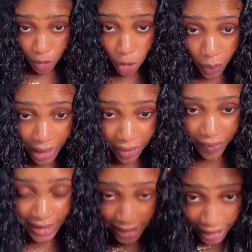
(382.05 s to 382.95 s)
though we had
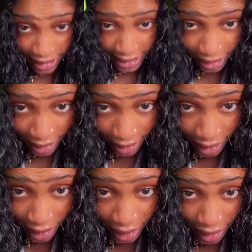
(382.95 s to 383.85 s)
ventilated
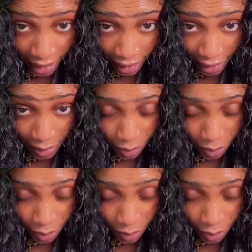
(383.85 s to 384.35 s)
it,